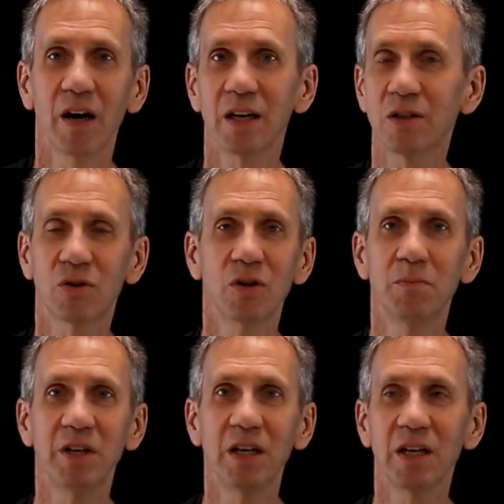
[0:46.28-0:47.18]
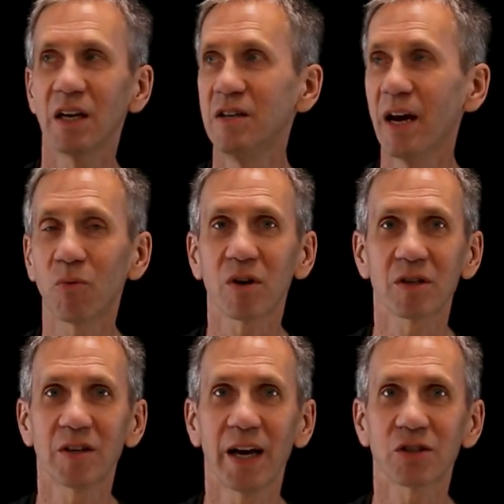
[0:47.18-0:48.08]
It could be network
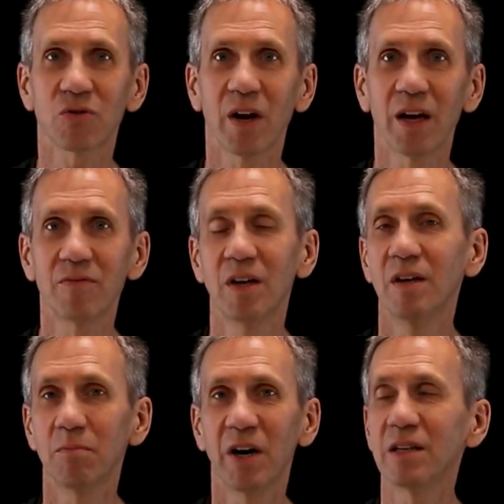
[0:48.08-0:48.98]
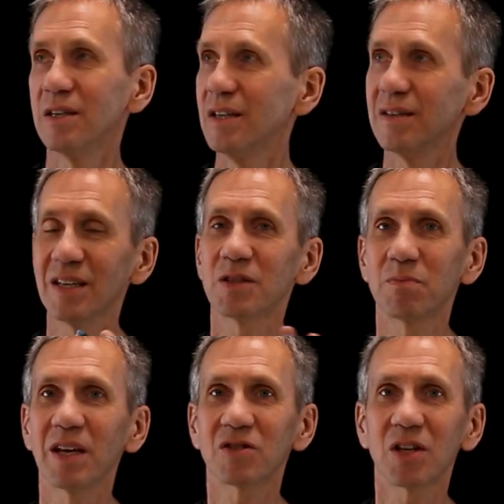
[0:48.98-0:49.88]
attached drive, but it's
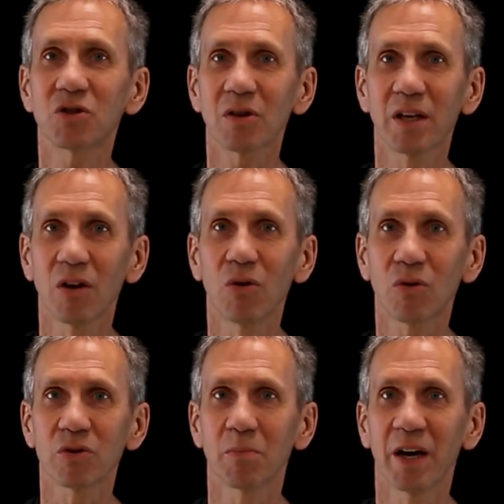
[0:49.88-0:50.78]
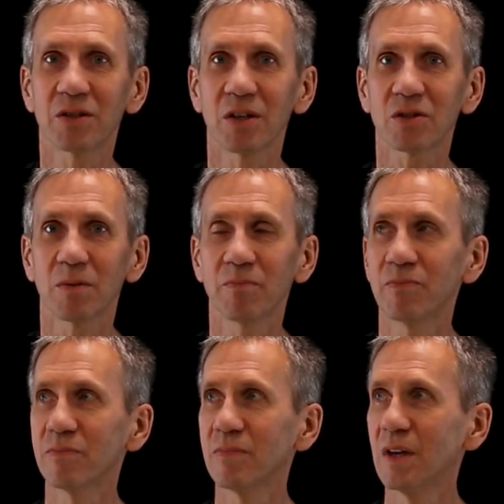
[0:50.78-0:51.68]
essentially local to my system.
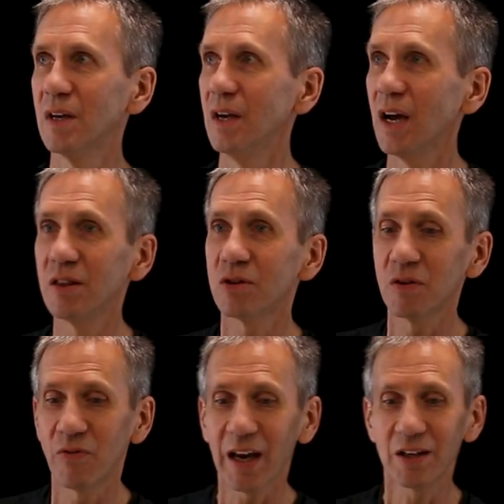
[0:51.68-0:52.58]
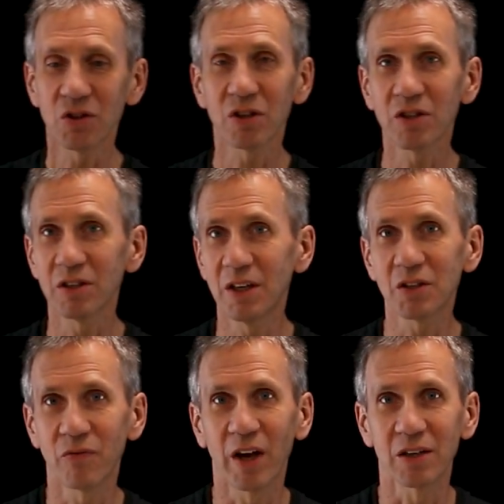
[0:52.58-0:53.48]
And there's advantages and
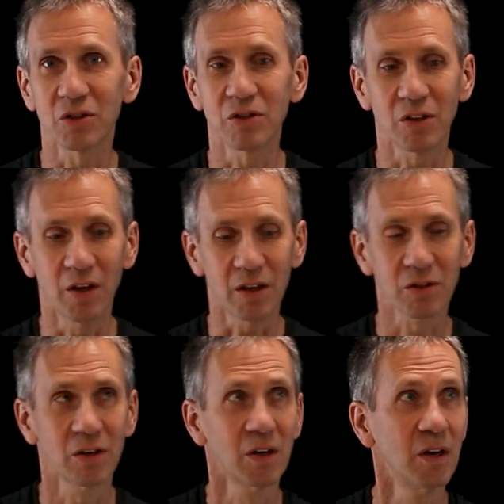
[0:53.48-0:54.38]
disadvantages to this.